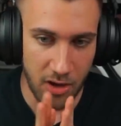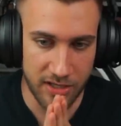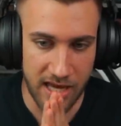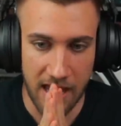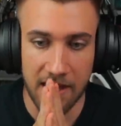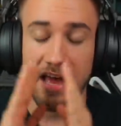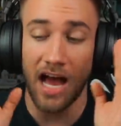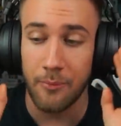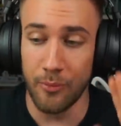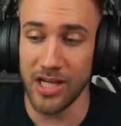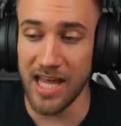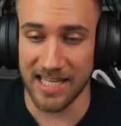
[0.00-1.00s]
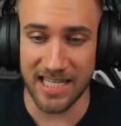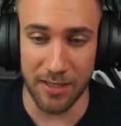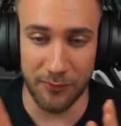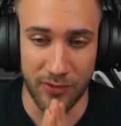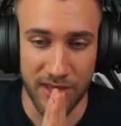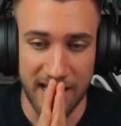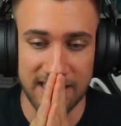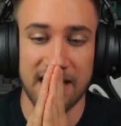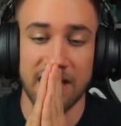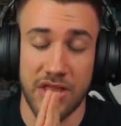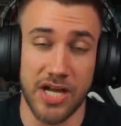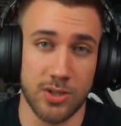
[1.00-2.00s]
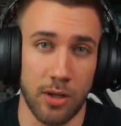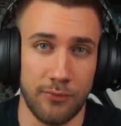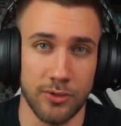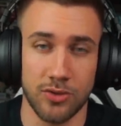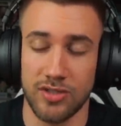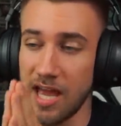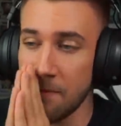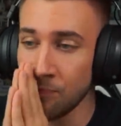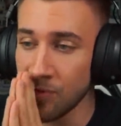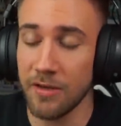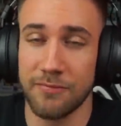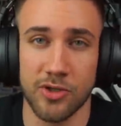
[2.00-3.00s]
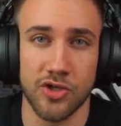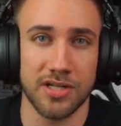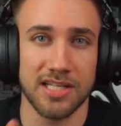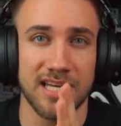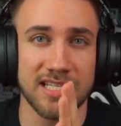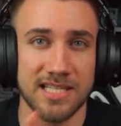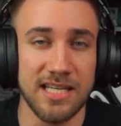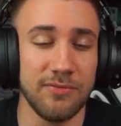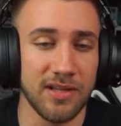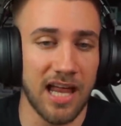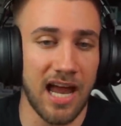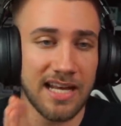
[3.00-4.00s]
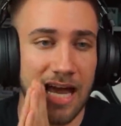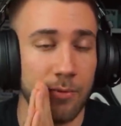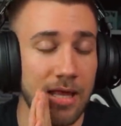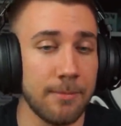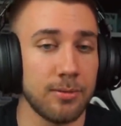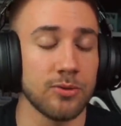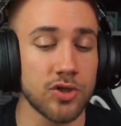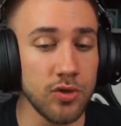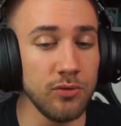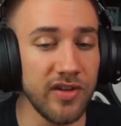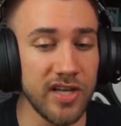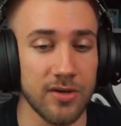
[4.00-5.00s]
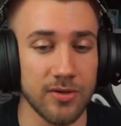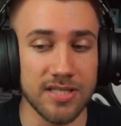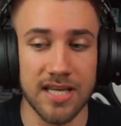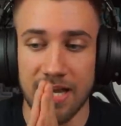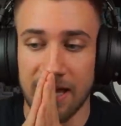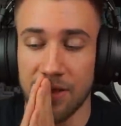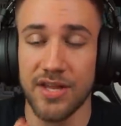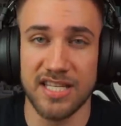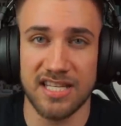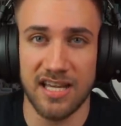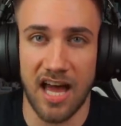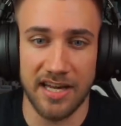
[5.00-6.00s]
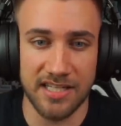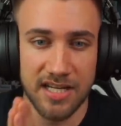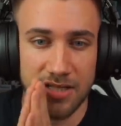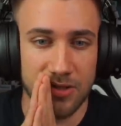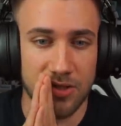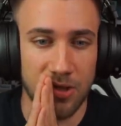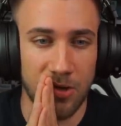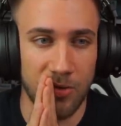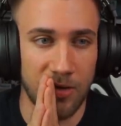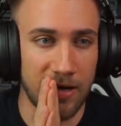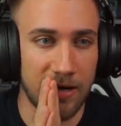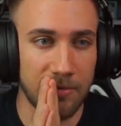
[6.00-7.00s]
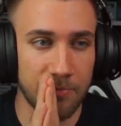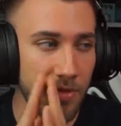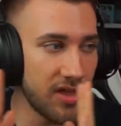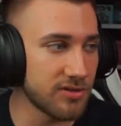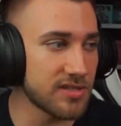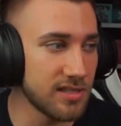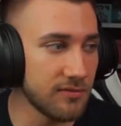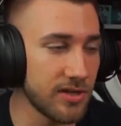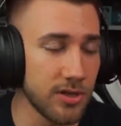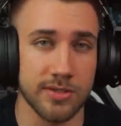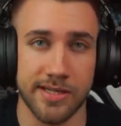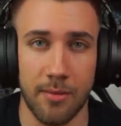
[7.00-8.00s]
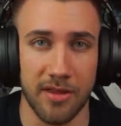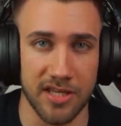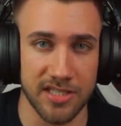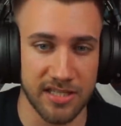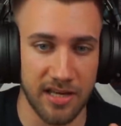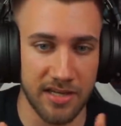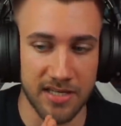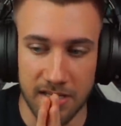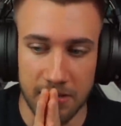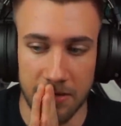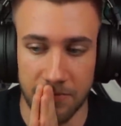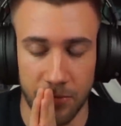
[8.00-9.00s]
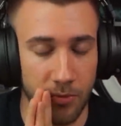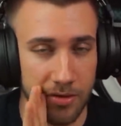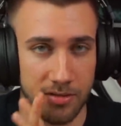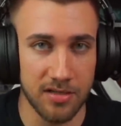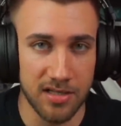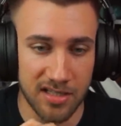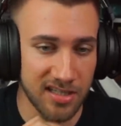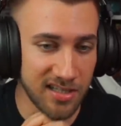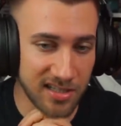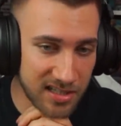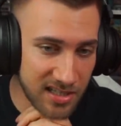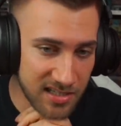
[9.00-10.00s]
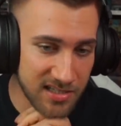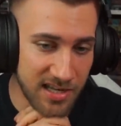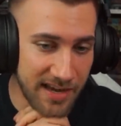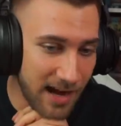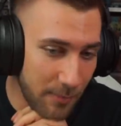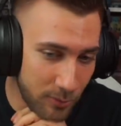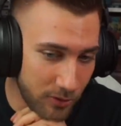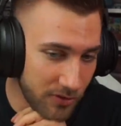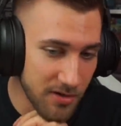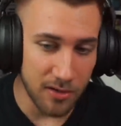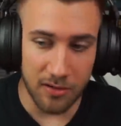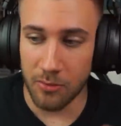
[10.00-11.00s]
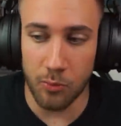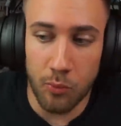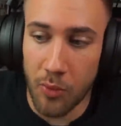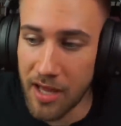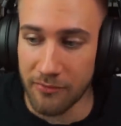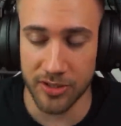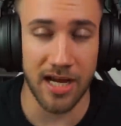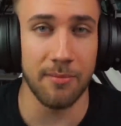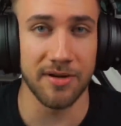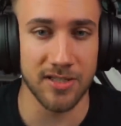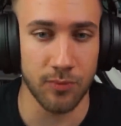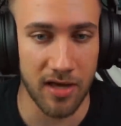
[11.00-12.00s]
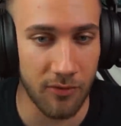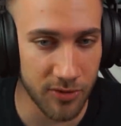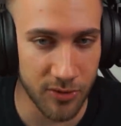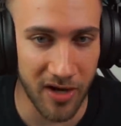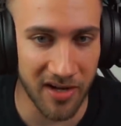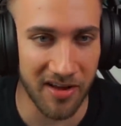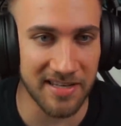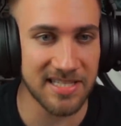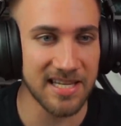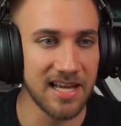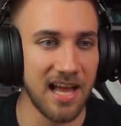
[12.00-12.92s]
Okay, I'm really excited for that. That is all for today. If you enjoyed it, guys, leave a like. I will upload 2 videos in this night. So there are still videos coming this night if you want to stay up or whatever time it is, wherever you are, guys.